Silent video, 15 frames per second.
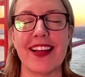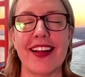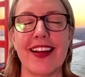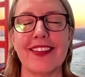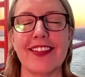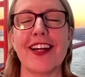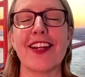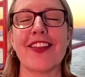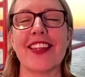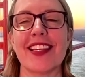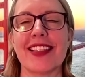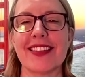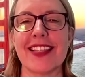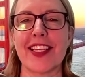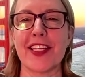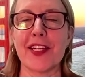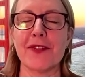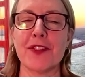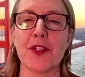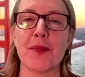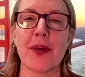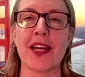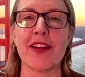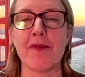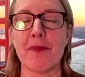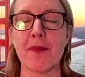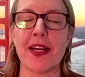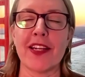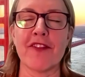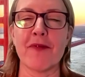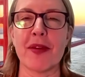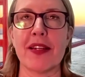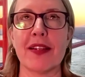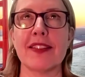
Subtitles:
a lot of the executives who might have been